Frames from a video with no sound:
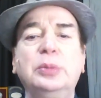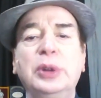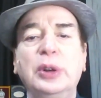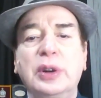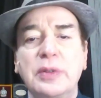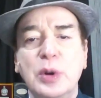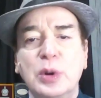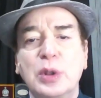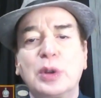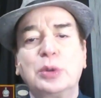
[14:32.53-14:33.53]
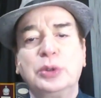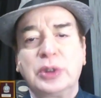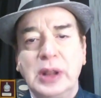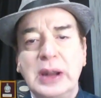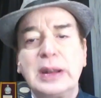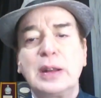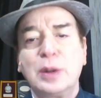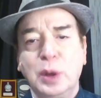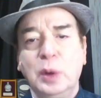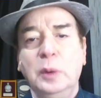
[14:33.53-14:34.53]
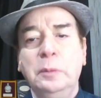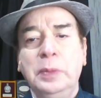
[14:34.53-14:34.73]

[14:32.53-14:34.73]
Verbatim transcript: whom you have known or who's related to you,